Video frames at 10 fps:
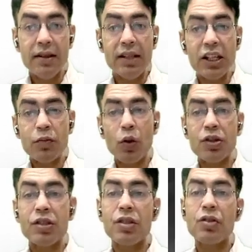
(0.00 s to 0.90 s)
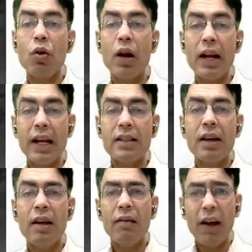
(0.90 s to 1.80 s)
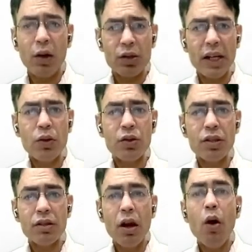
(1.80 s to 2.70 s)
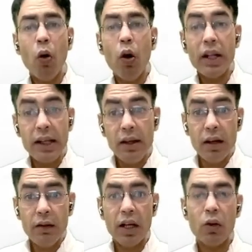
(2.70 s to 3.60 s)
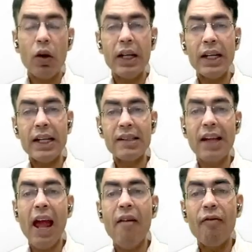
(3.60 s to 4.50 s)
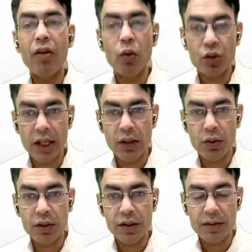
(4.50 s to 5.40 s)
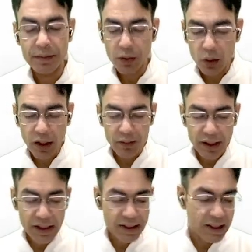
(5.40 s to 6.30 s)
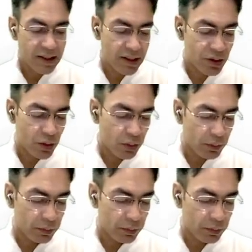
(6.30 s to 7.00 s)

This process is called as phagocytosis, or here we are calling it as efferocytosis. Okay, we have discussed this too.